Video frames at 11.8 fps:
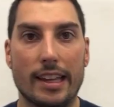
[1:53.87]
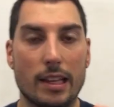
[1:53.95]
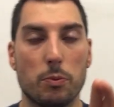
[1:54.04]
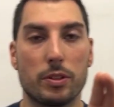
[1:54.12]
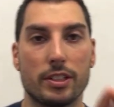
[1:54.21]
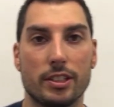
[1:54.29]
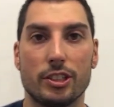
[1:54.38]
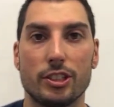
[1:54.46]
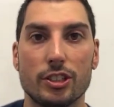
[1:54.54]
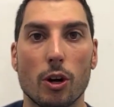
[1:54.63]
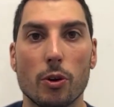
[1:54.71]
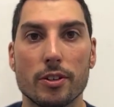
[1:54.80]
then we're gonna
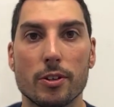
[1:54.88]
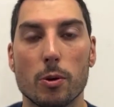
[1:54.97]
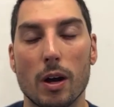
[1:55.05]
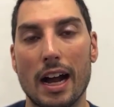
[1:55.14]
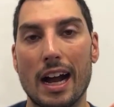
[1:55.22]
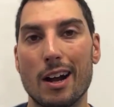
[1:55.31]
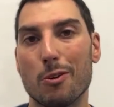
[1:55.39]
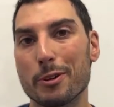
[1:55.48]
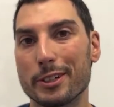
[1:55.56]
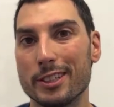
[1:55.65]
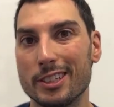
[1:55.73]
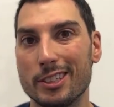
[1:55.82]
show you how we're
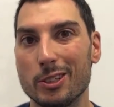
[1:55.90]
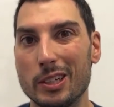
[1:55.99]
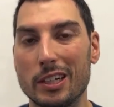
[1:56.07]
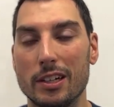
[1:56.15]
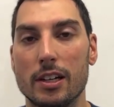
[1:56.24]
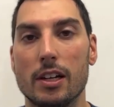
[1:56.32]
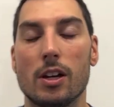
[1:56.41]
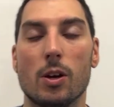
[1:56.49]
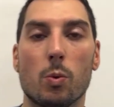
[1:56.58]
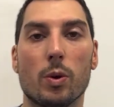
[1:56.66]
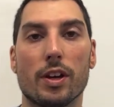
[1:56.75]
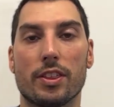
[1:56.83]
gonna do it
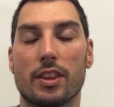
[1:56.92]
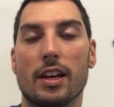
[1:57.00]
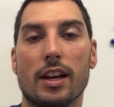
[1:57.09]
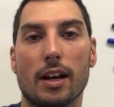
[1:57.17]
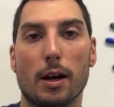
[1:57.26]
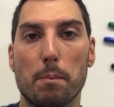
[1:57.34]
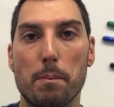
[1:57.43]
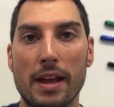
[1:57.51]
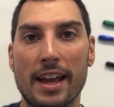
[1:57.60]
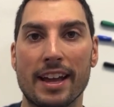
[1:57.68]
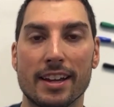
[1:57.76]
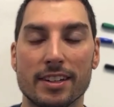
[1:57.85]
with a
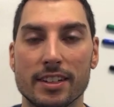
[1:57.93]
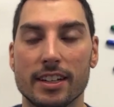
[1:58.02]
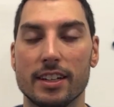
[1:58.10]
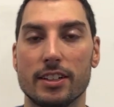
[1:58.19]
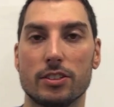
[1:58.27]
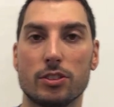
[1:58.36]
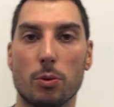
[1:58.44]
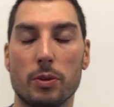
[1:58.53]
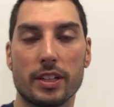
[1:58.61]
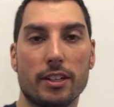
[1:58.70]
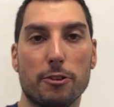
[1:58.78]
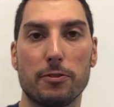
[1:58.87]
band so we
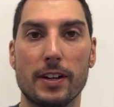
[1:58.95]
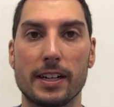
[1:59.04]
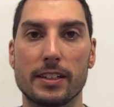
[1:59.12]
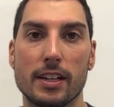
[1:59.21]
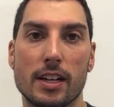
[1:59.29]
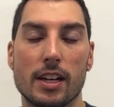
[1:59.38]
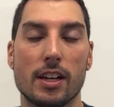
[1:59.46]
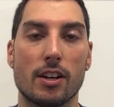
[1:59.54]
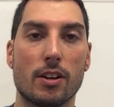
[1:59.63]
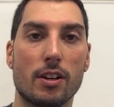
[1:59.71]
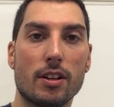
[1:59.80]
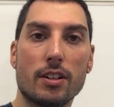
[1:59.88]
can affect
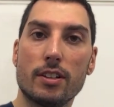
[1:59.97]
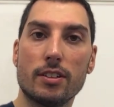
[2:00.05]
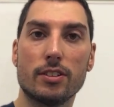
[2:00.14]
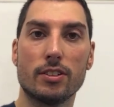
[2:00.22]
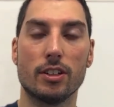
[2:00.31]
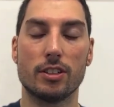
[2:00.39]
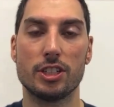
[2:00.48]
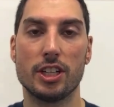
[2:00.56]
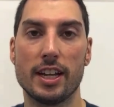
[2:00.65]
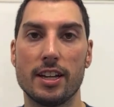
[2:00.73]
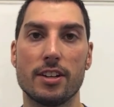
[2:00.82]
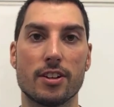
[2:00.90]
the
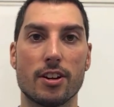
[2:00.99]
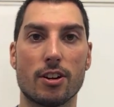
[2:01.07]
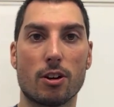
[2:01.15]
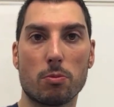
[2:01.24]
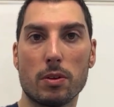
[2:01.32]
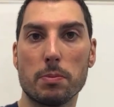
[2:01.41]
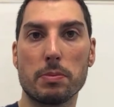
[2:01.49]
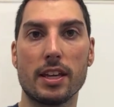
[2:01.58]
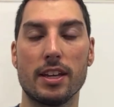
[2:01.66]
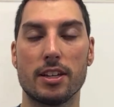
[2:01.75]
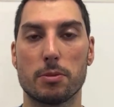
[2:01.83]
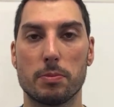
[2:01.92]
change in our rib
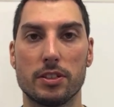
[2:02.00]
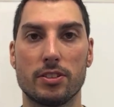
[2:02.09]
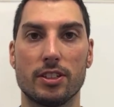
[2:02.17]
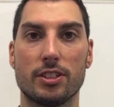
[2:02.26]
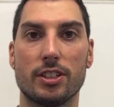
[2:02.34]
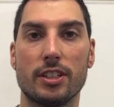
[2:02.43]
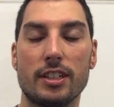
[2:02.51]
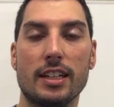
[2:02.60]
cage position